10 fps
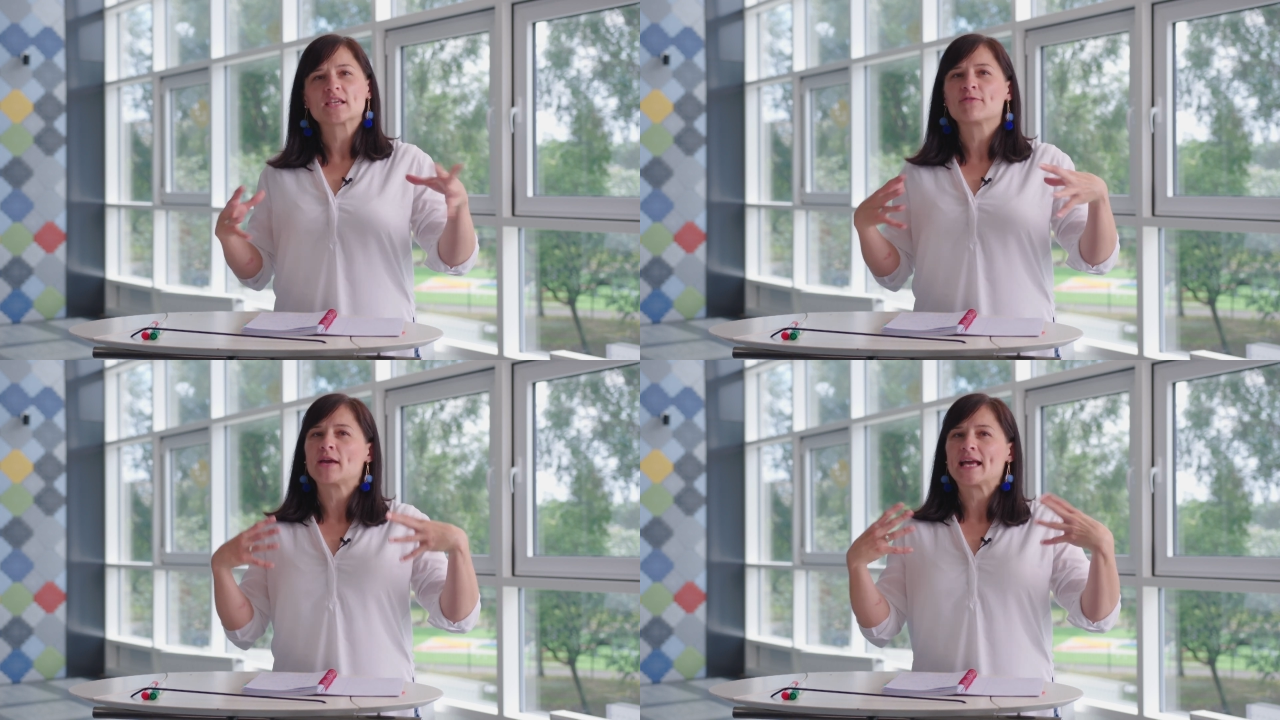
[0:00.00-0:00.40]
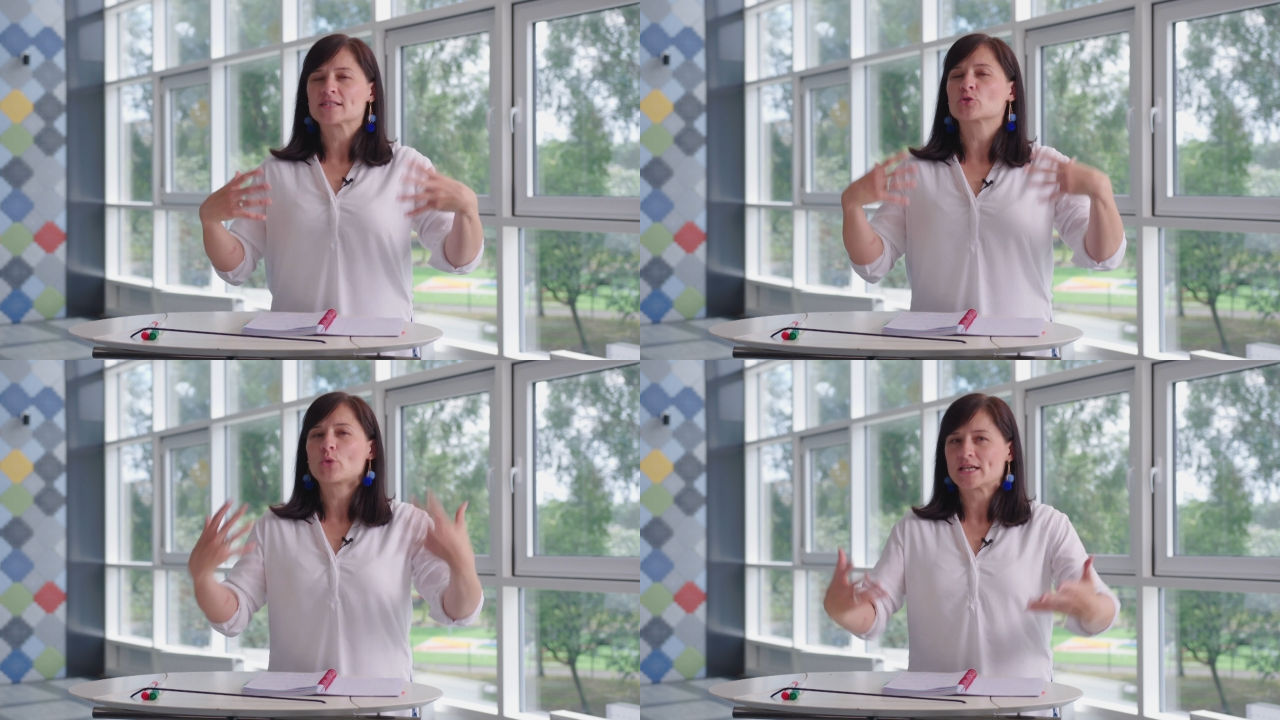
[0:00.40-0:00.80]
if you
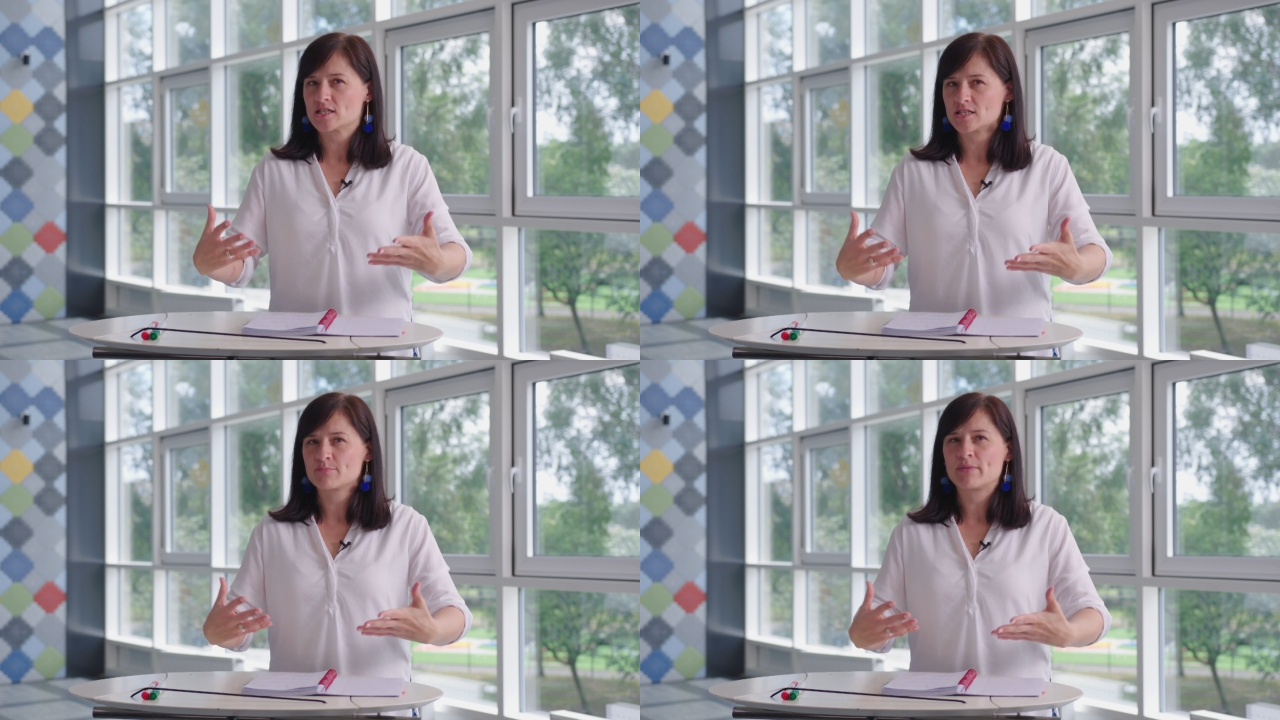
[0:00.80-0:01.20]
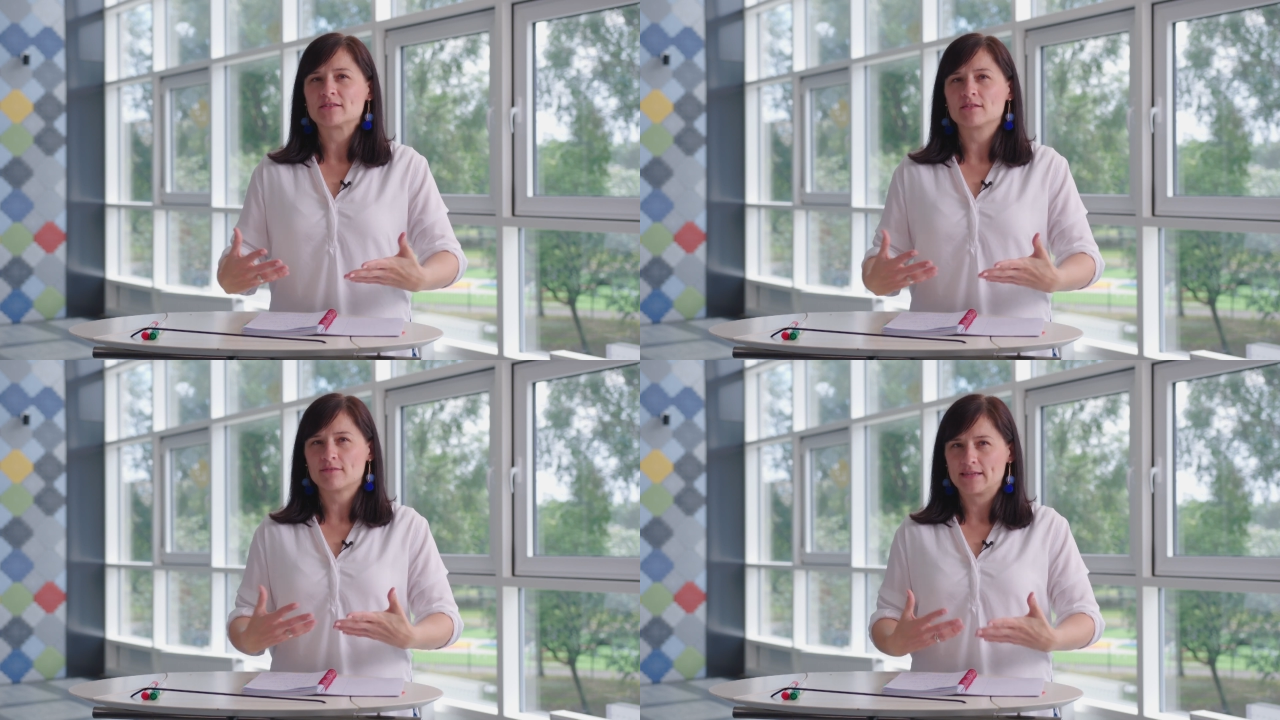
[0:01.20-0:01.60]
answer questions
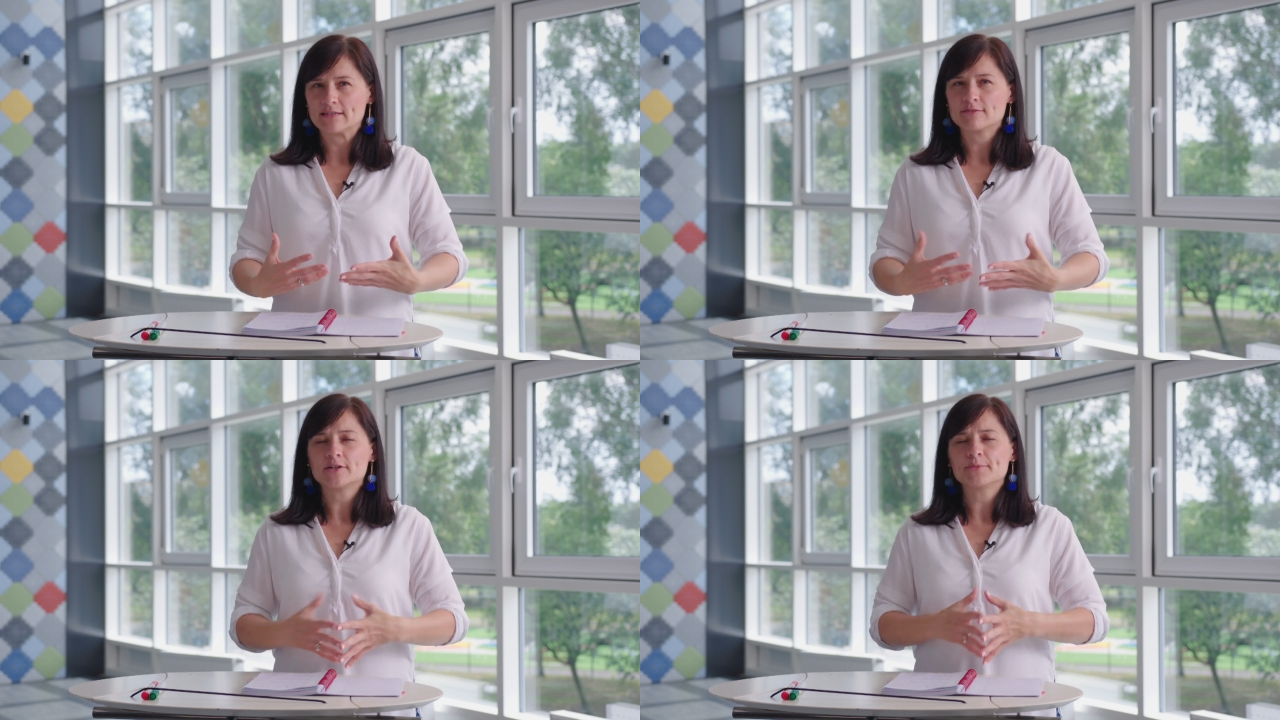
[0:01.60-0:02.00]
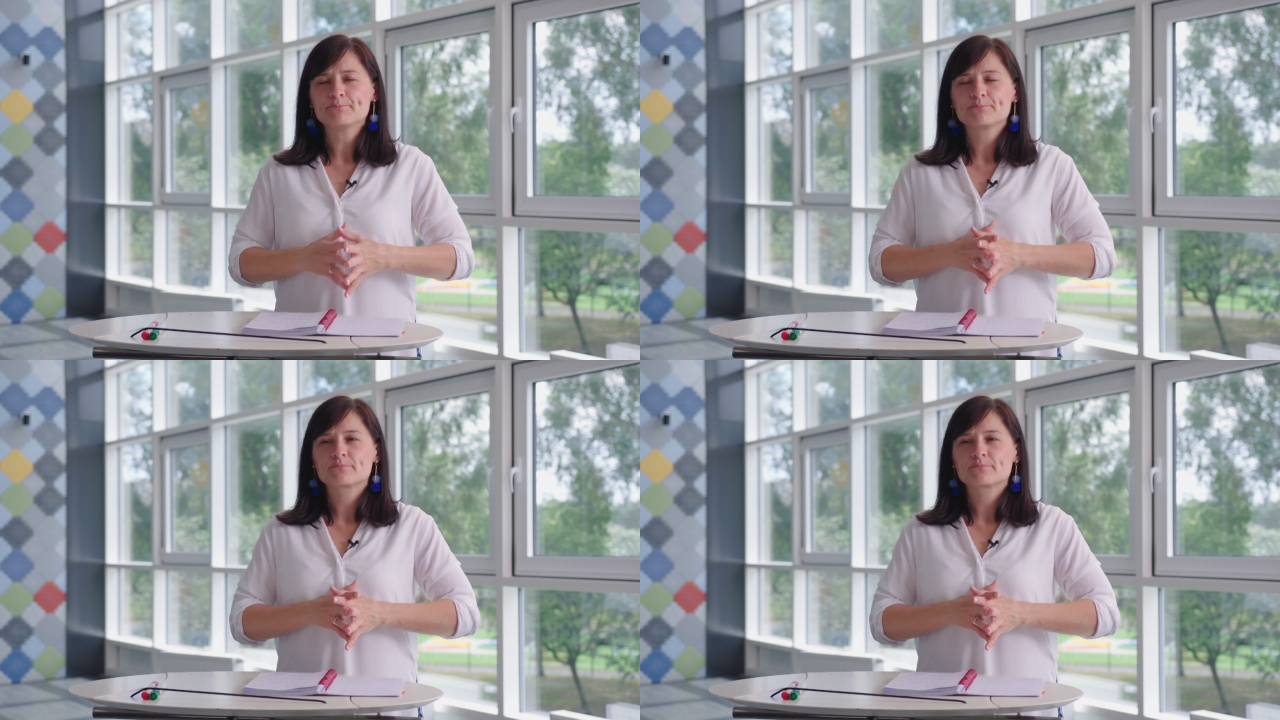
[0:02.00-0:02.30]
about the theater.